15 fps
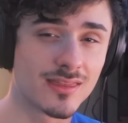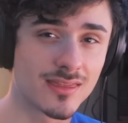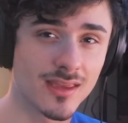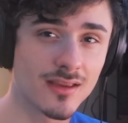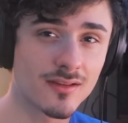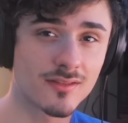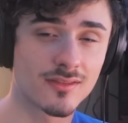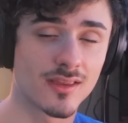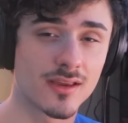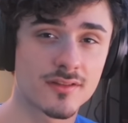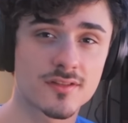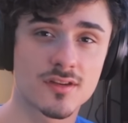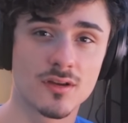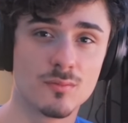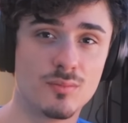thinks
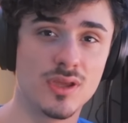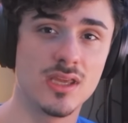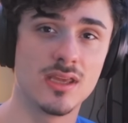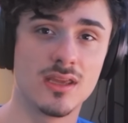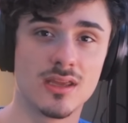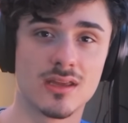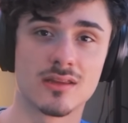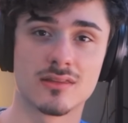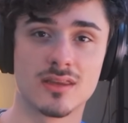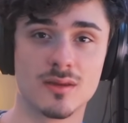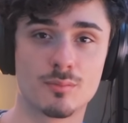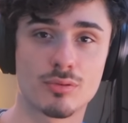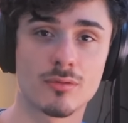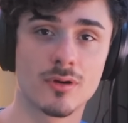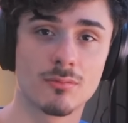things could be in the
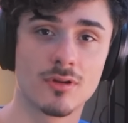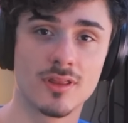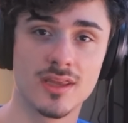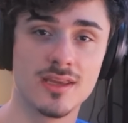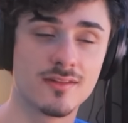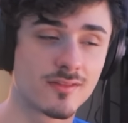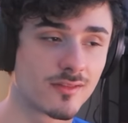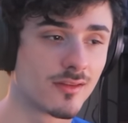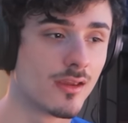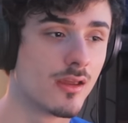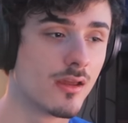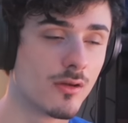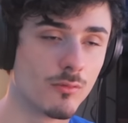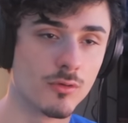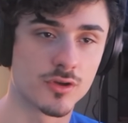pre-release,
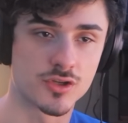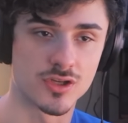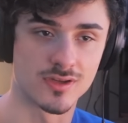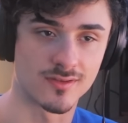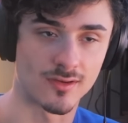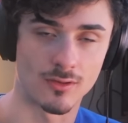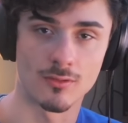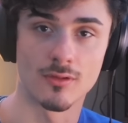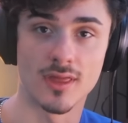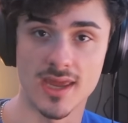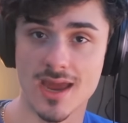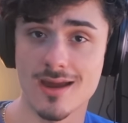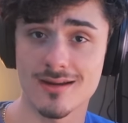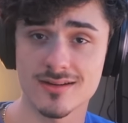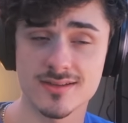which is
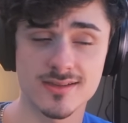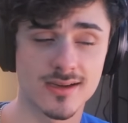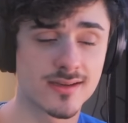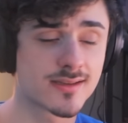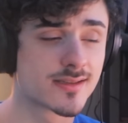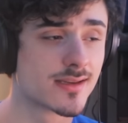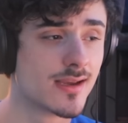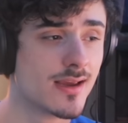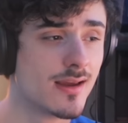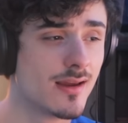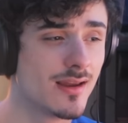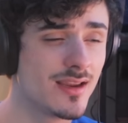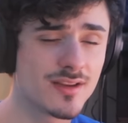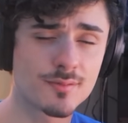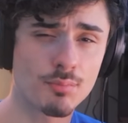early access,
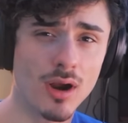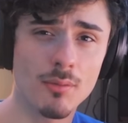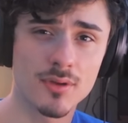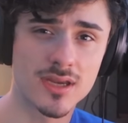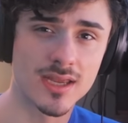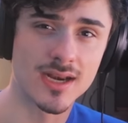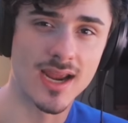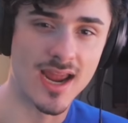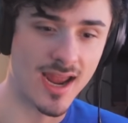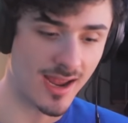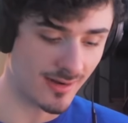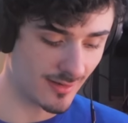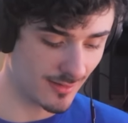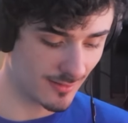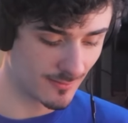he's probably going to
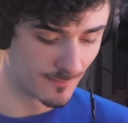add it.